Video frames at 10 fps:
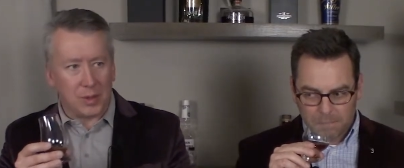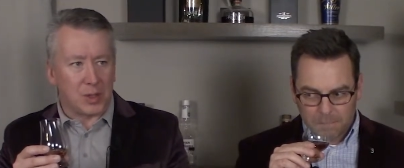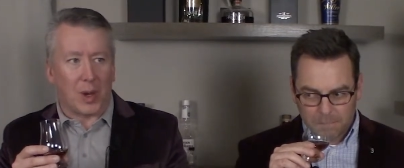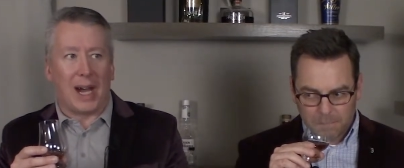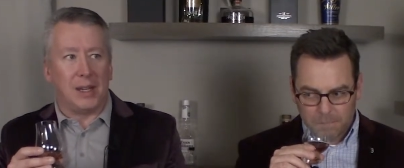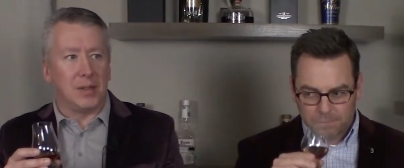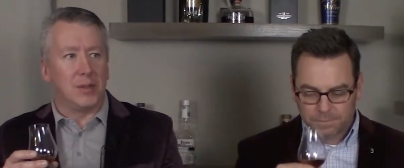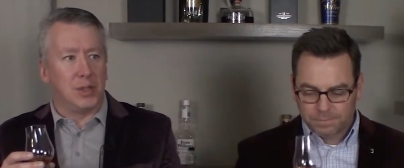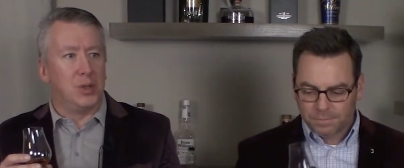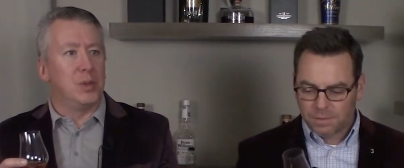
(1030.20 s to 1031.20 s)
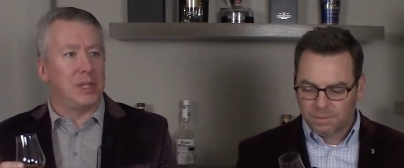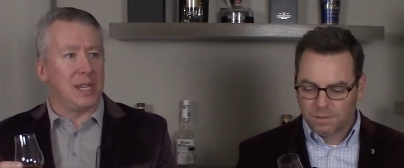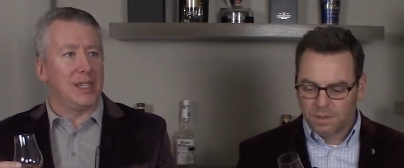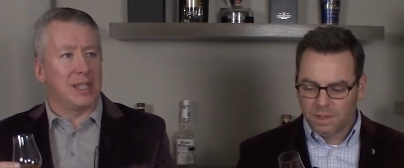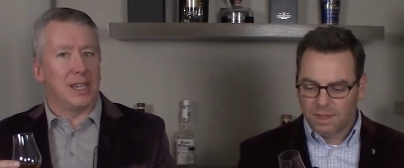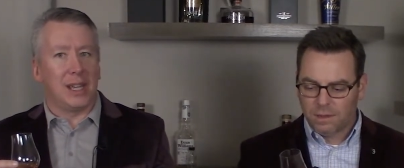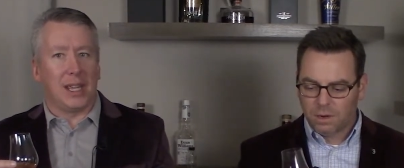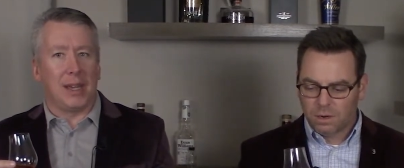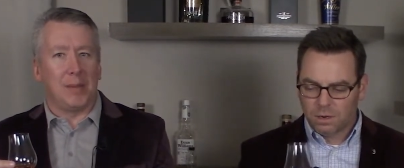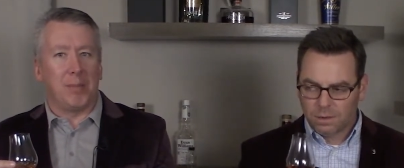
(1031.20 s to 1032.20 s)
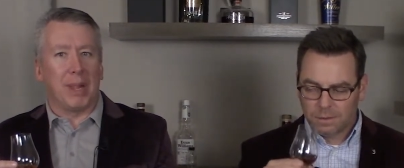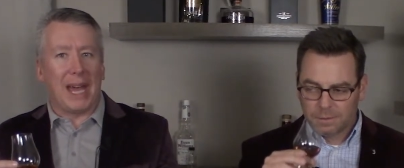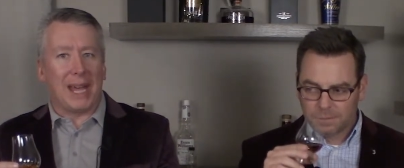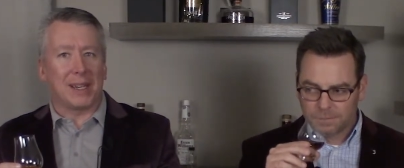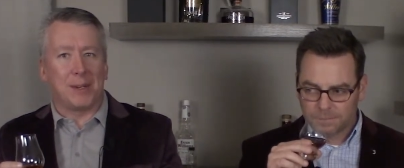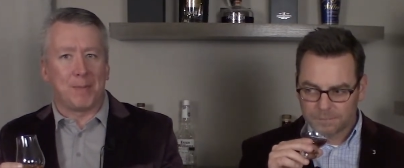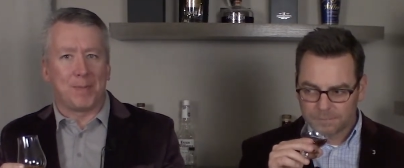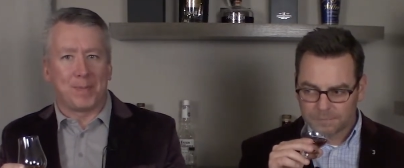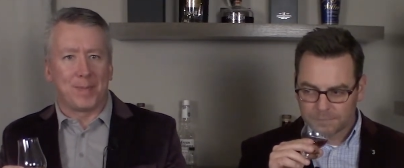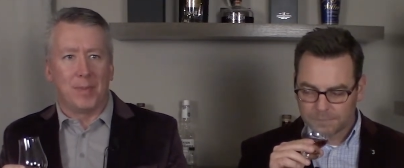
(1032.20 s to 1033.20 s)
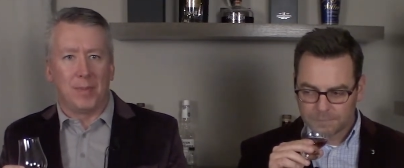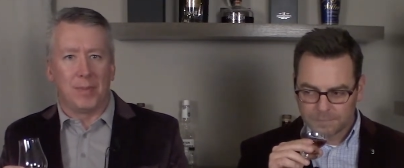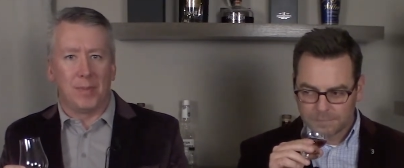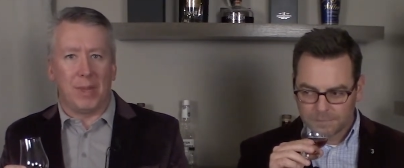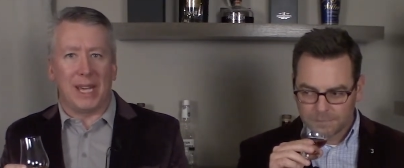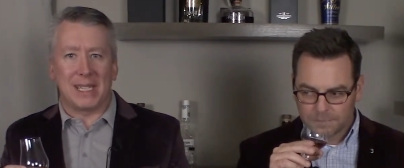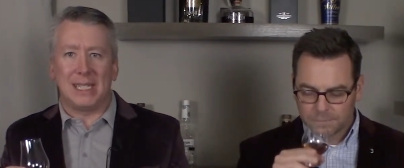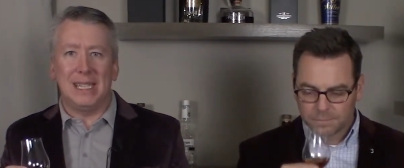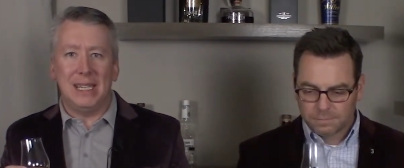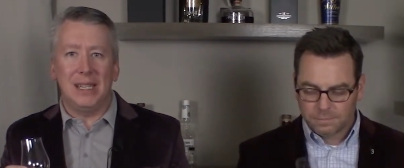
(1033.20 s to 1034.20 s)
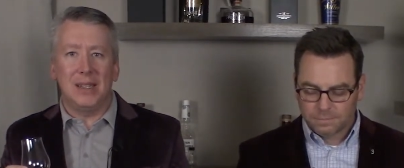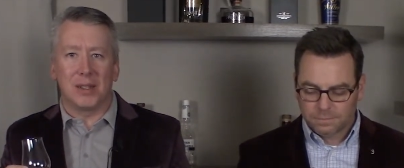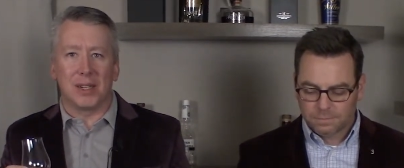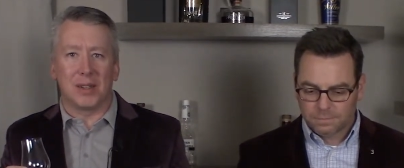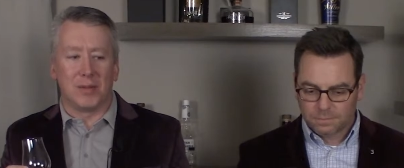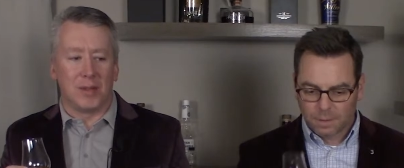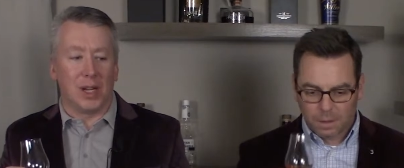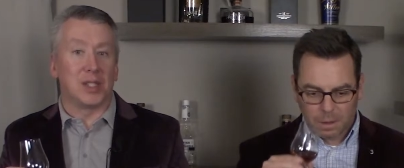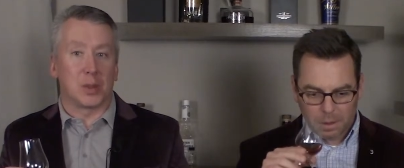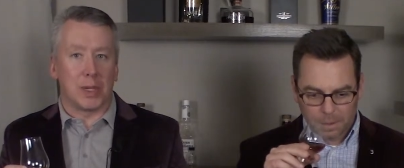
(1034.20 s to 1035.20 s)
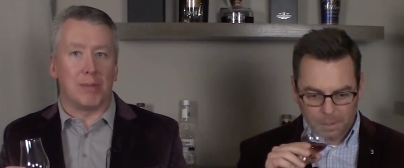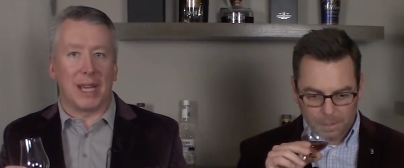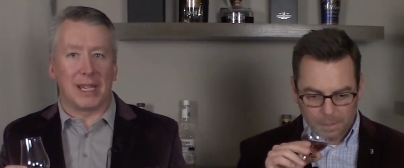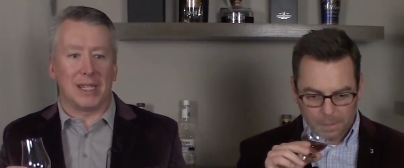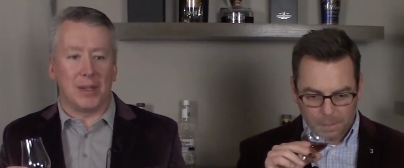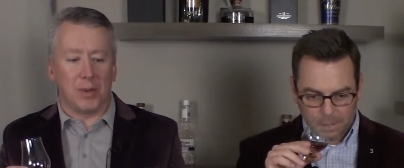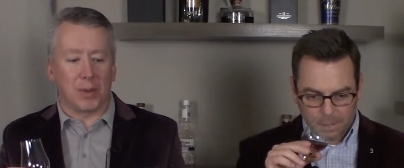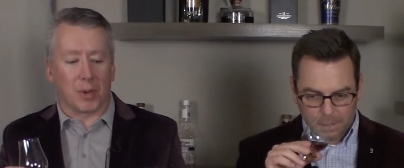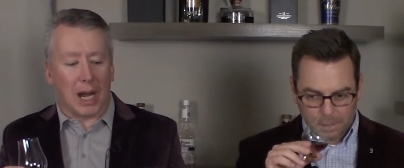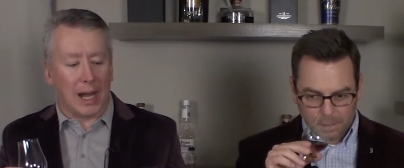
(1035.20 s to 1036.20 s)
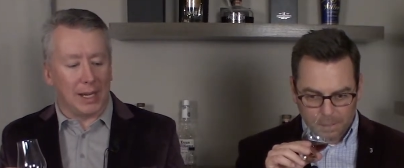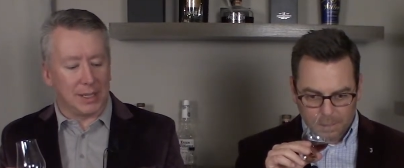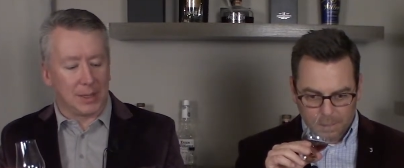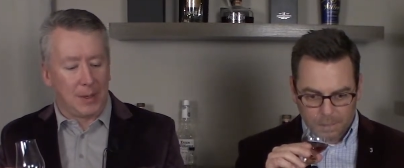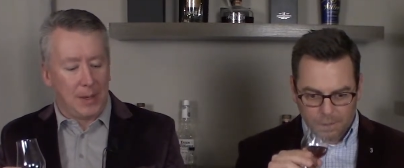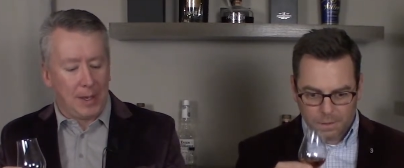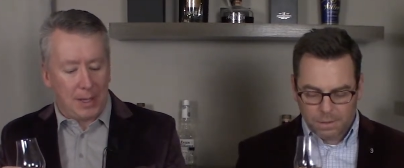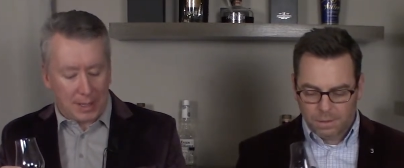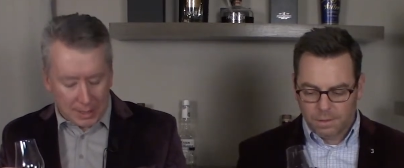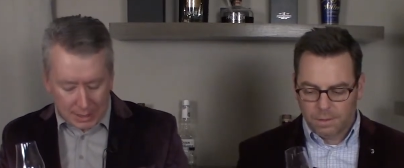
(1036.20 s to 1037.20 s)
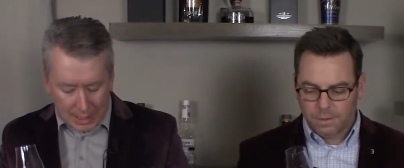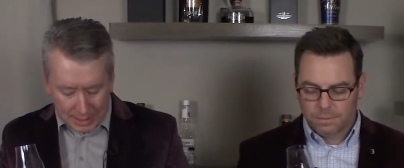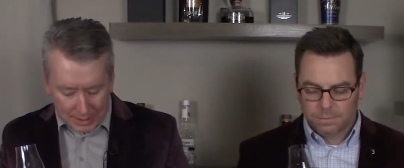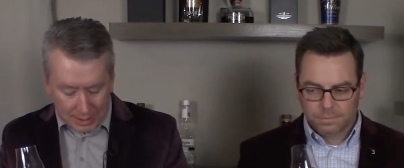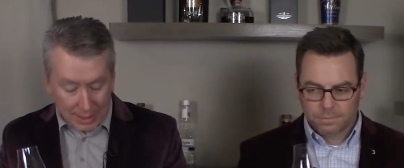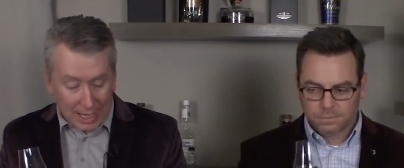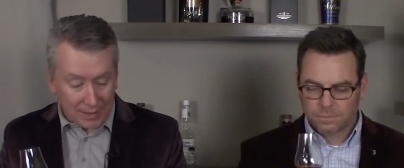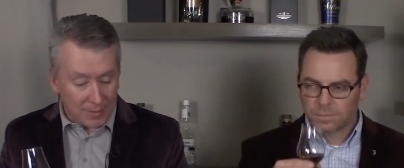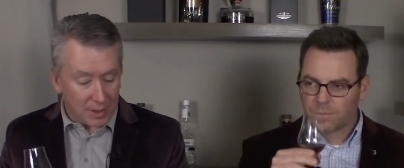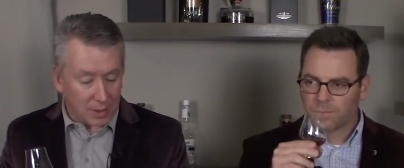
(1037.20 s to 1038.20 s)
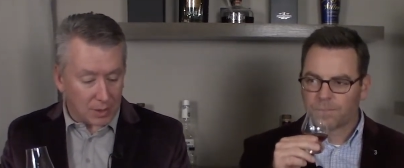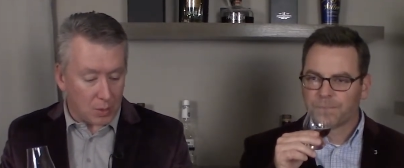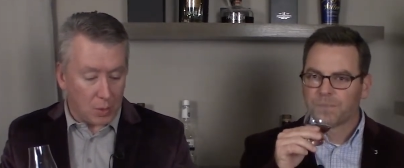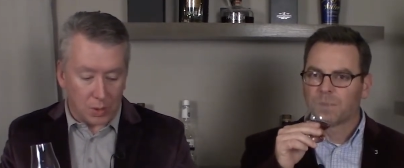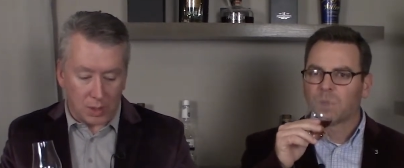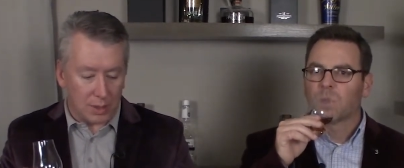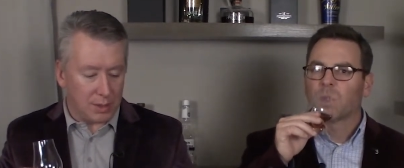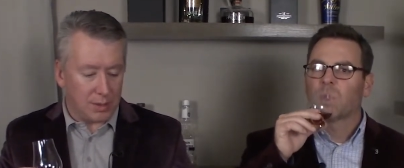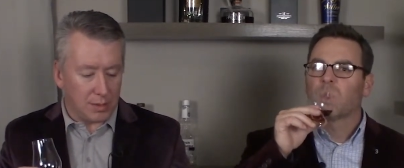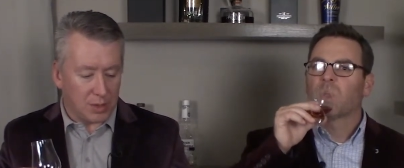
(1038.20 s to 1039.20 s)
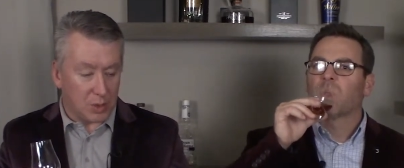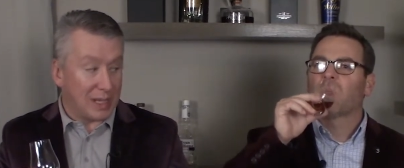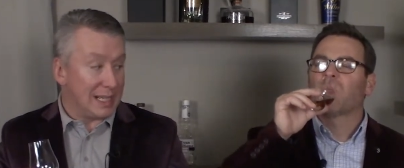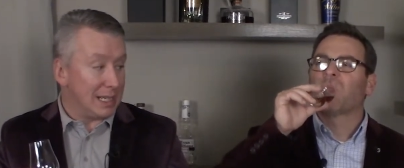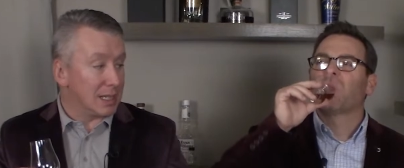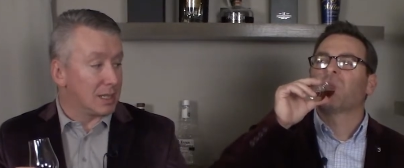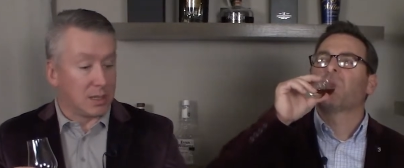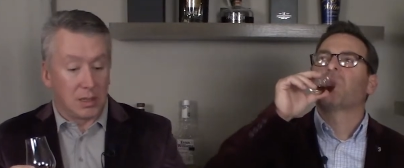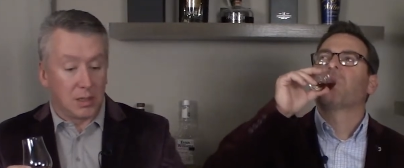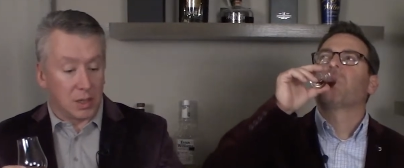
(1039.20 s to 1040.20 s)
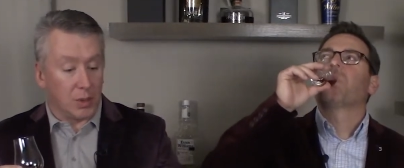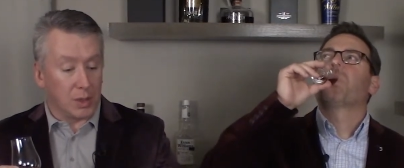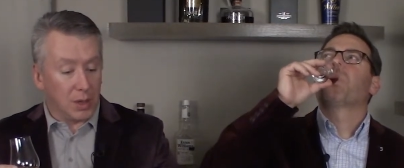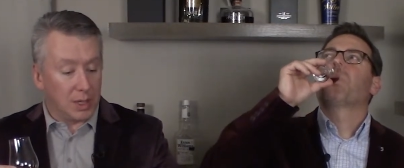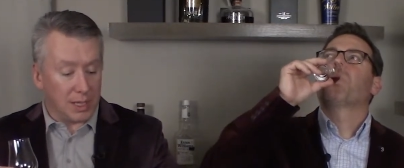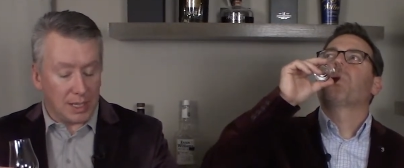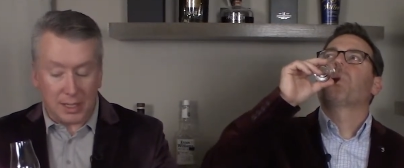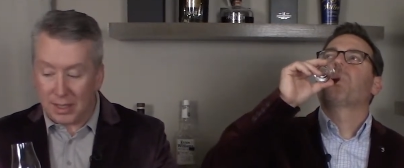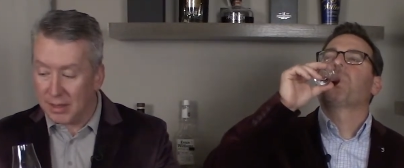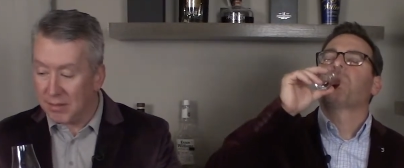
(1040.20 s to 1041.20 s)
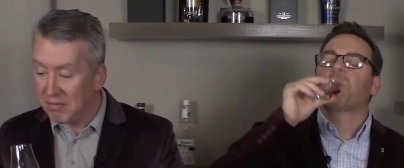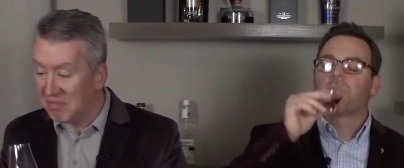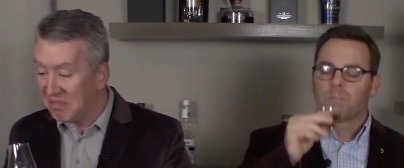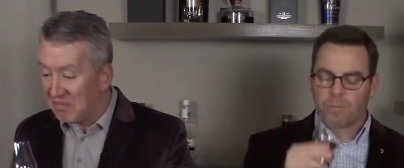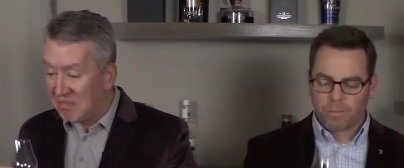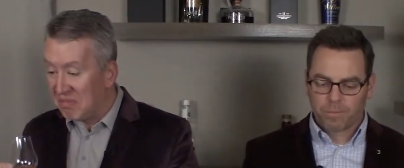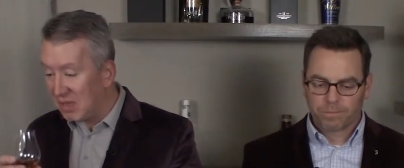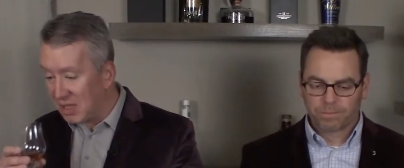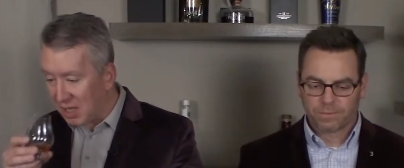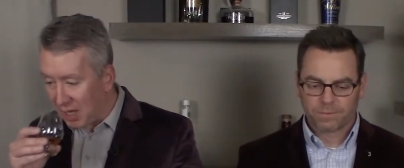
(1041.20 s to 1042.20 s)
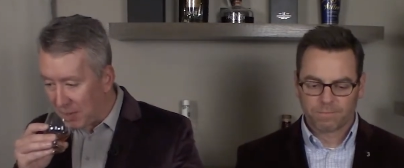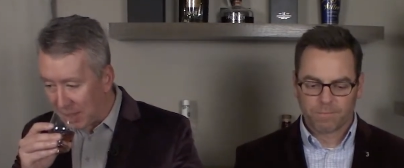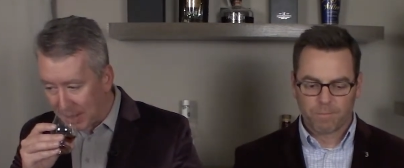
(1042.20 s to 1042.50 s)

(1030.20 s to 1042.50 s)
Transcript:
Speaker 1: So I do tend Leather. to get a black, black tea, like unsweet black tea with rye. This has a lot of the corn sweetness going on in it, and I